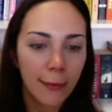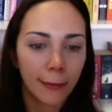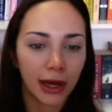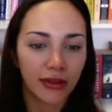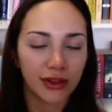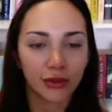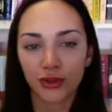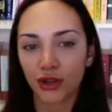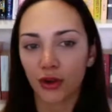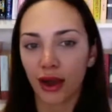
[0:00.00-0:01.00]
But there's
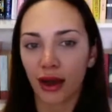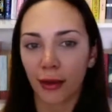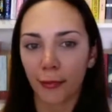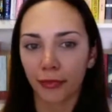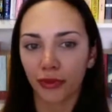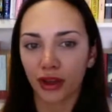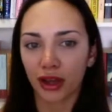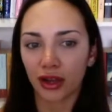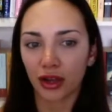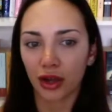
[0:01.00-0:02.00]
also
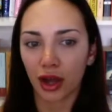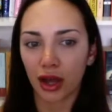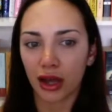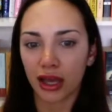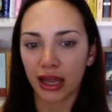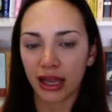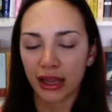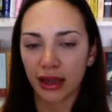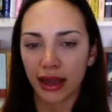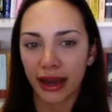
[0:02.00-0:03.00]

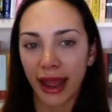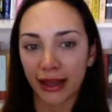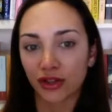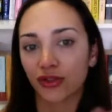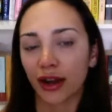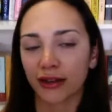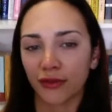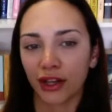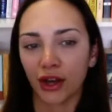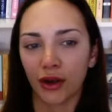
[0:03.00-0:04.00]
an extract
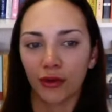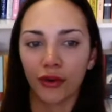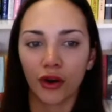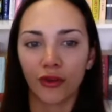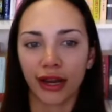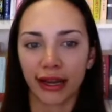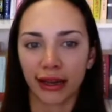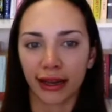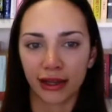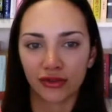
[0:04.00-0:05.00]
video of her reading
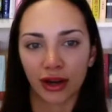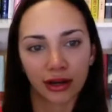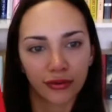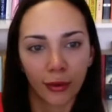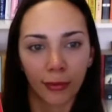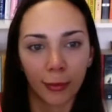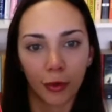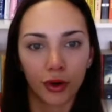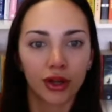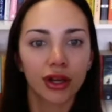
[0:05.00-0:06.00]
an extract from the
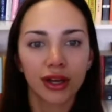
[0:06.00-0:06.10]
book.